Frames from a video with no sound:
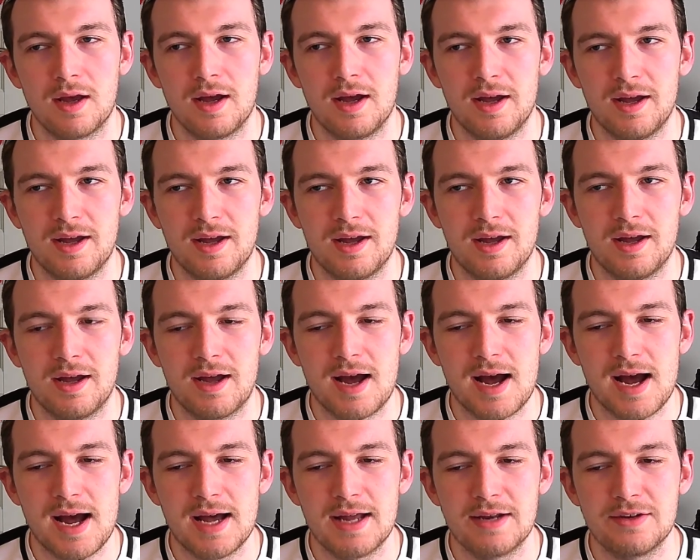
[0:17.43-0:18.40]

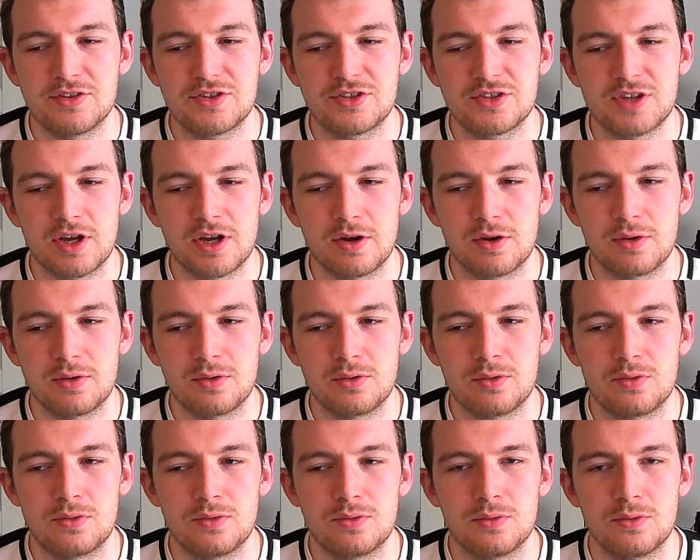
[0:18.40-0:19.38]
And
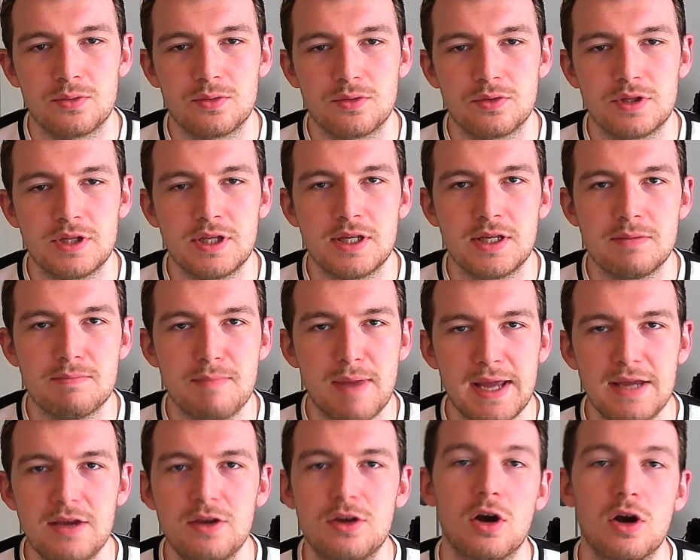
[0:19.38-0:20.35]
so the
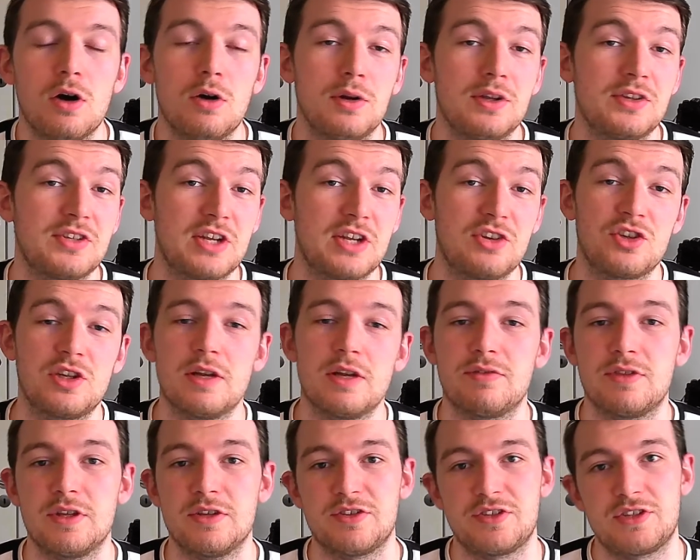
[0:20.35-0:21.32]
main goal essentially
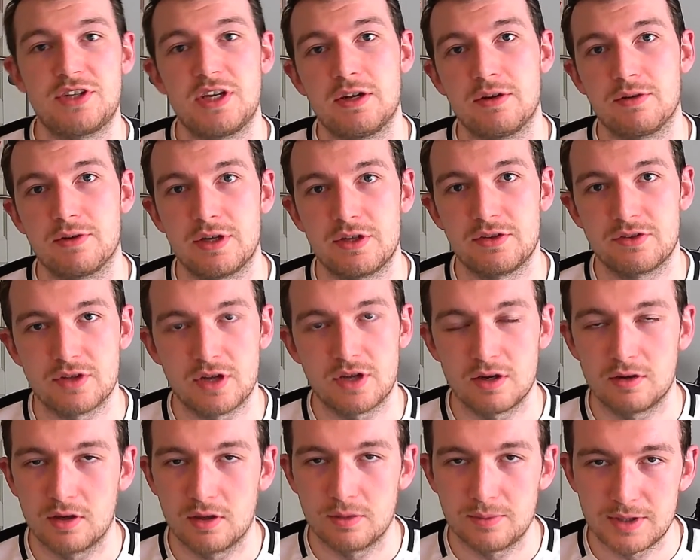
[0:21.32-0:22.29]
of this series that
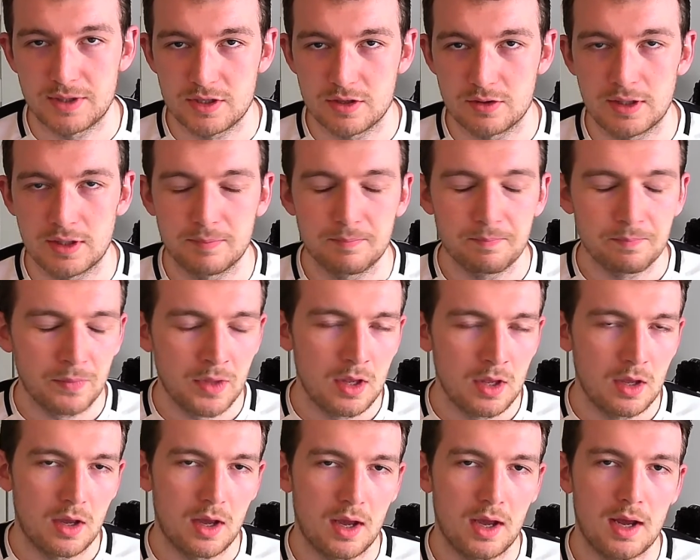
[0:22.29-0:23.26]
I'm going to be doing,
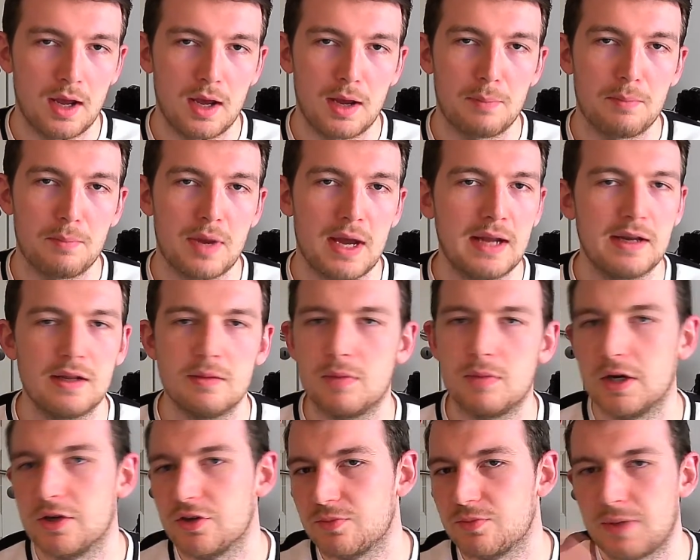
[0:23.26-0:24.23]
and it
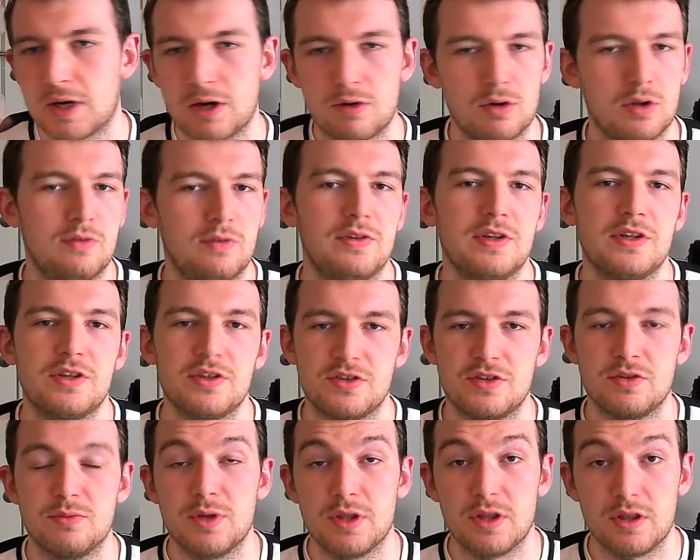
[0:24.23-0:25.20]
might spiral off into
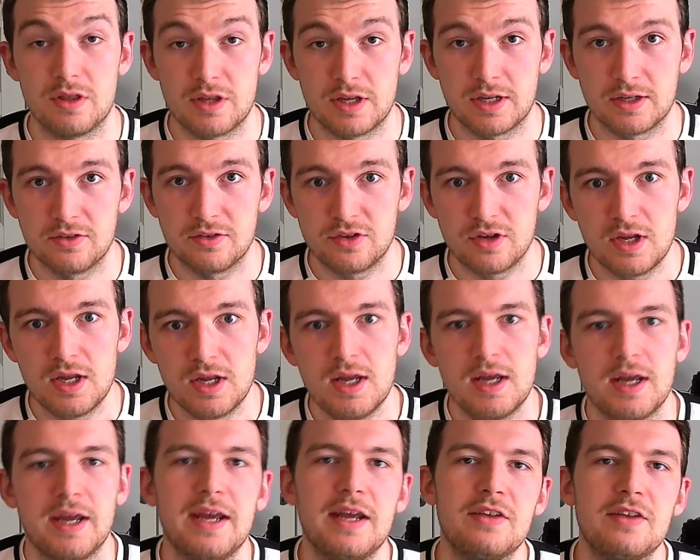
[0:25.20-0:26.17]
some other things,
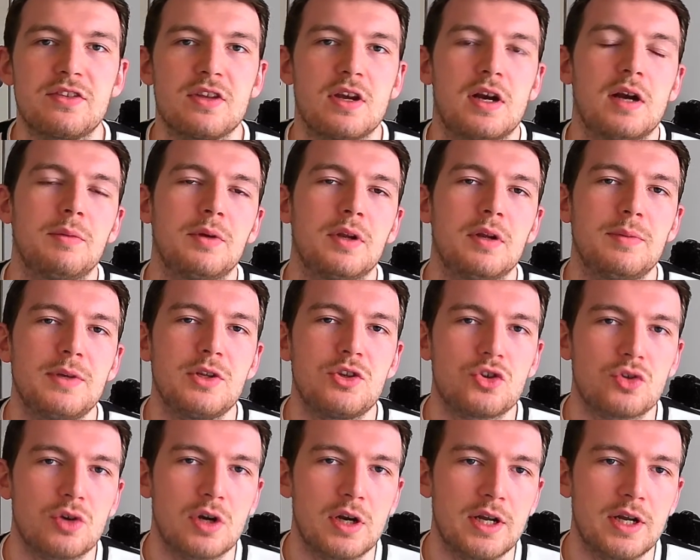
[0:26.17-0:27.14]
is that I'm going to be
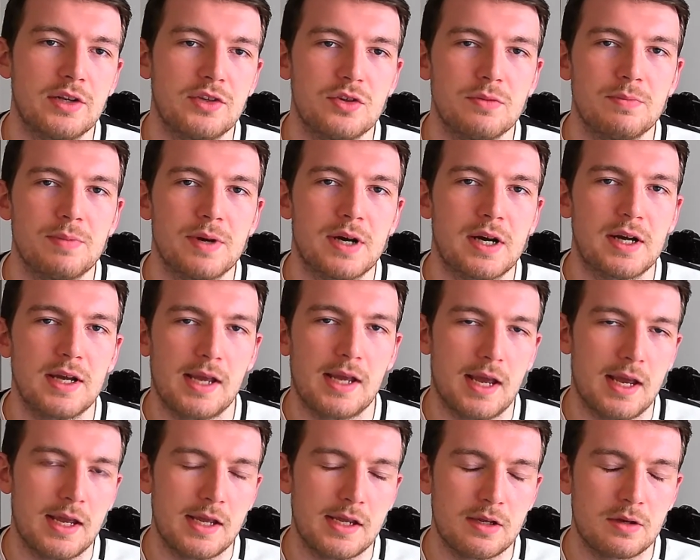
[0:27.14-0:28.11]
trying to
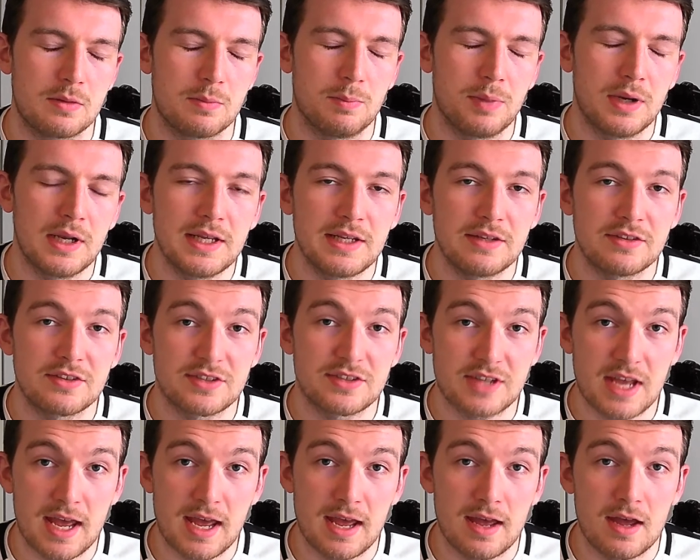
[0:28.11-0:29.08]
buy a complete
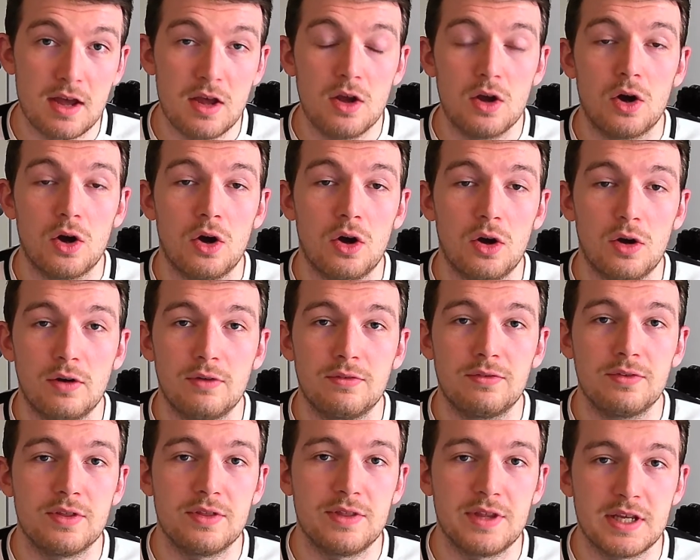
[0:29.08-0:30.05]
set
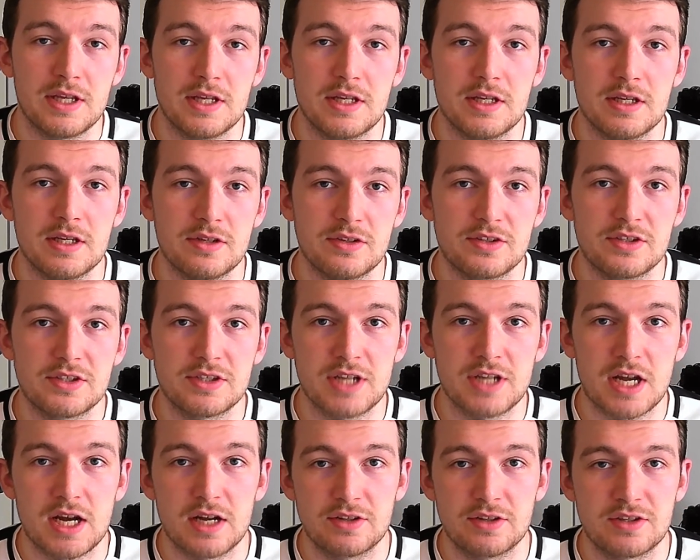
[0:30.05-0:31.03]
of the
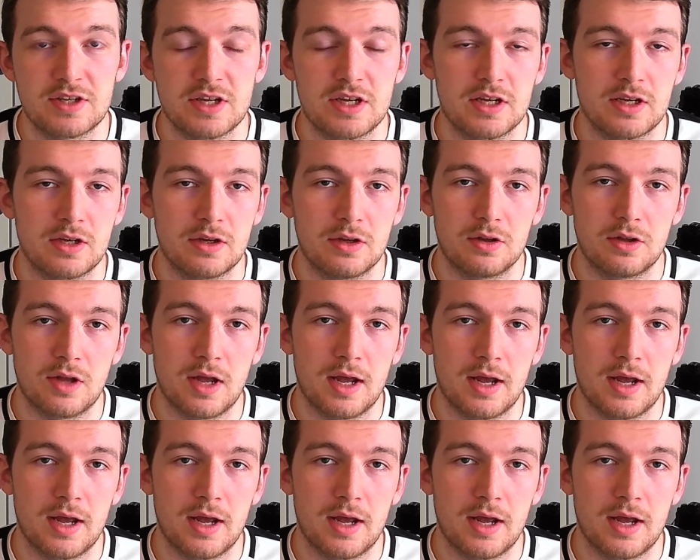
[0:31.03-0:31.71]
starter